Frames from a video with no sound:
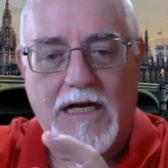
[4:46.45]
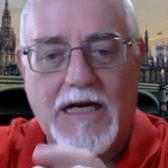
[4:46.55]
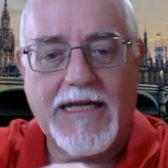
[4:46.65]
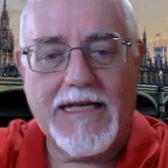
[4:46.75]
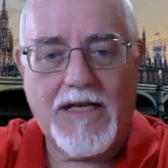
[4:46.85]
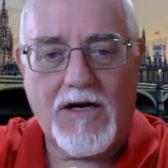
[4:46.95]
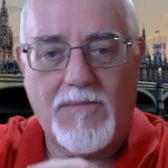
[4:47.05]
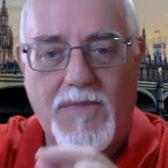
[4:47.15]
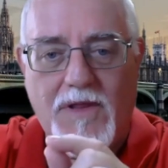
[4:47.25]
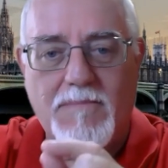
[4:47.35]
cleared
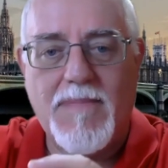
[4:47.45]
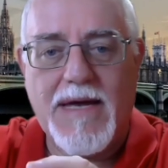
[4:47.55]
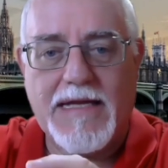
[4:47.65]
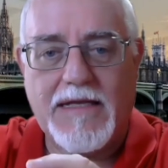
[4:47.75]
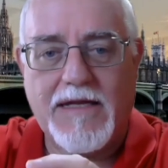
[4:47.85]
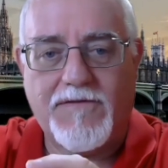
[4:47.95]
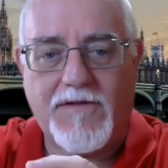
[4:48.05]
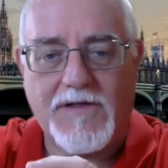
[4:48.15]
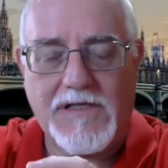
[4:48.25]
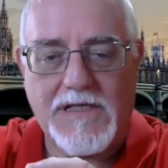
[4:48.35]
up the main
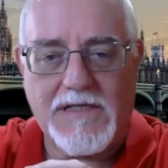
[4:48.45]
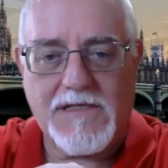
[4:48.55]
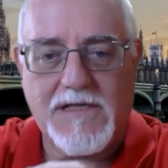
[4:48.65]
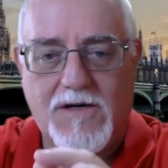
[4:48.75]
differences.